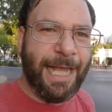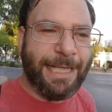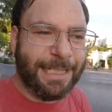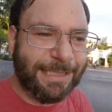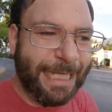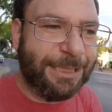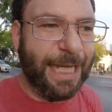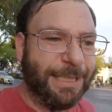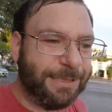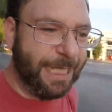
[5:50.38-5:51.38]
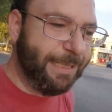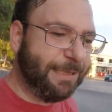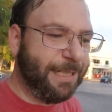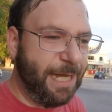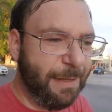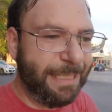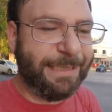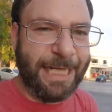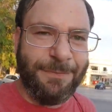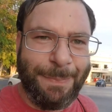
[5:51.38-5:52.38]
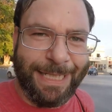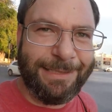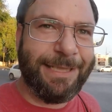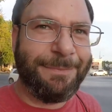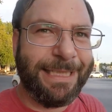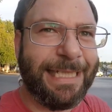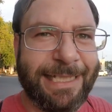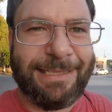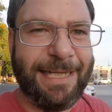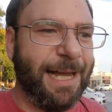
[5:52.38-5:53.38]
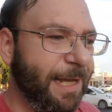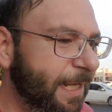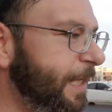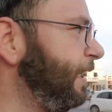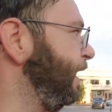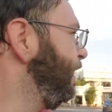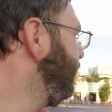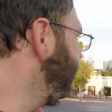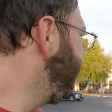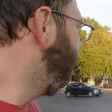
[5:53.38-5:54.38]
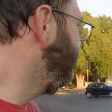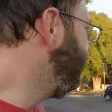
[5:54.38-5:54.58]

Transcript: it, it's it's it's it's uh, instead of being something that's uh, you know